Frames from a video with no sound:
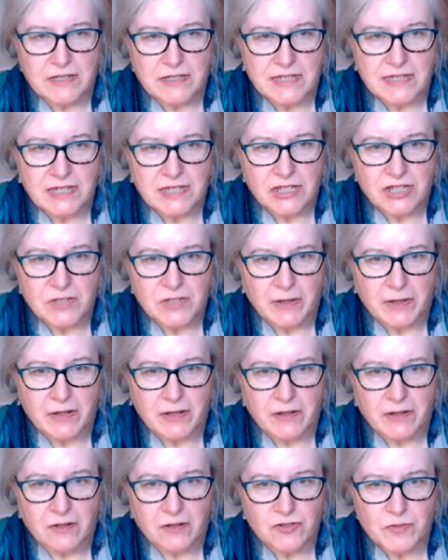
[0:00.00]
discussion about
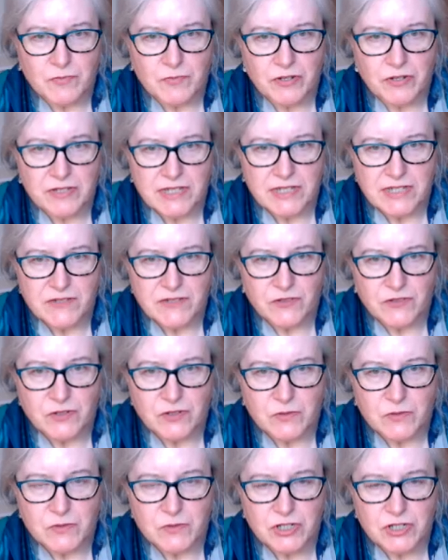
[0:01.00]
ultra processed
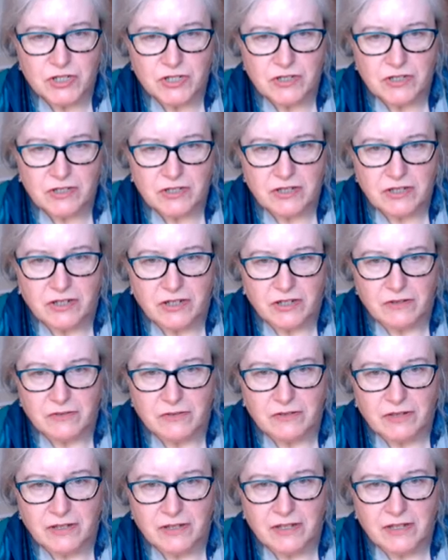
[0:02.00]
foods, which, you know,
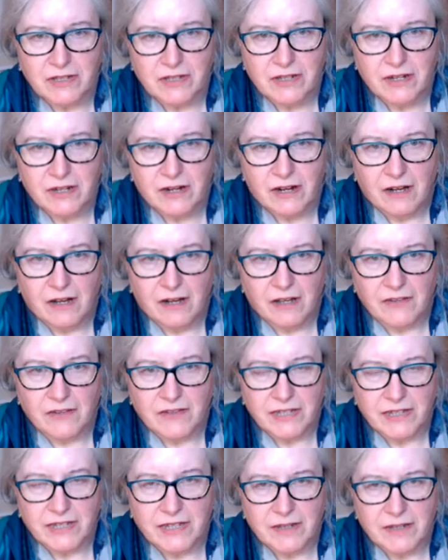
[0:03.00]
are
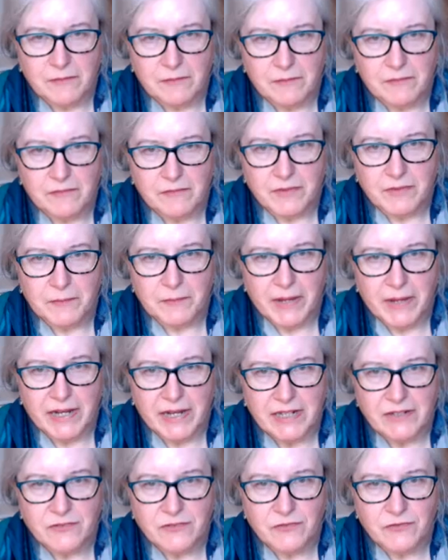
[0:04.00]
the
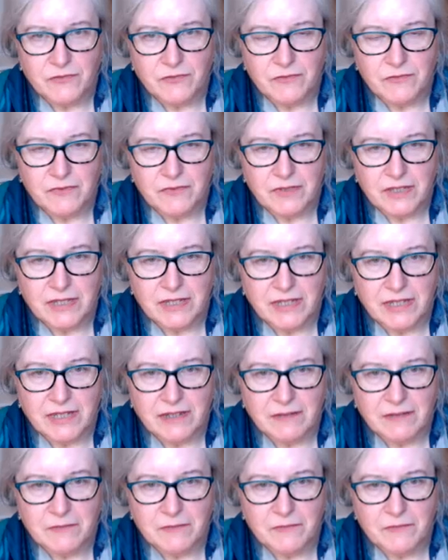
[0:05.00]
bane of
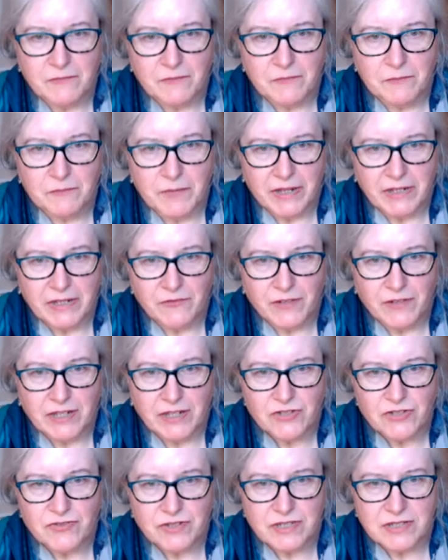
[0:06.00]
the
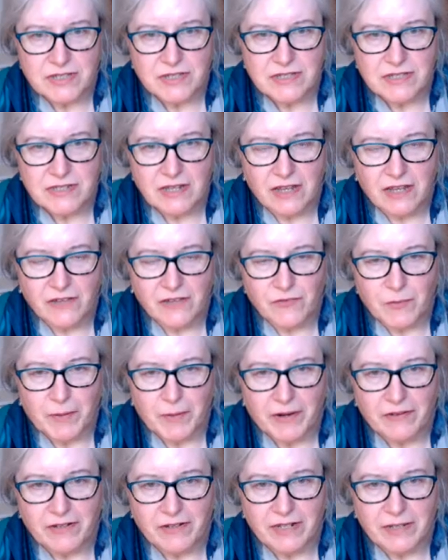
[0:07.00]
manufacturer's life,
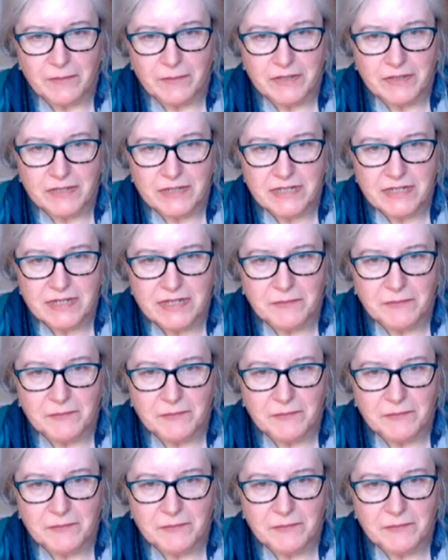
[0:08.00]
apparently. But